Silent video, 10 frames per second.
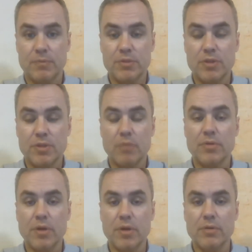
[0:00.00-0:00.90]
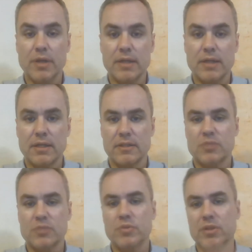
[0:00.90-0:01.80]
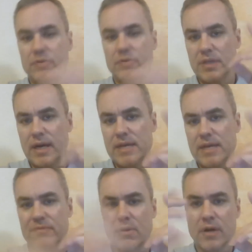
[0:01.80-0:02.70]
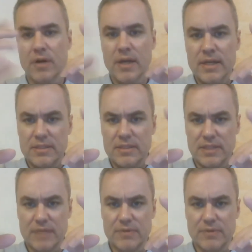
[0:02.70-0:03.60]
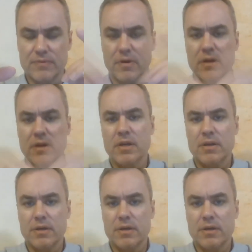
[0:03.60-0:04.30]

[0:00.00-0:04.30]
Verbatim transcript: We don't know yet unless we know the IFR, DFFR,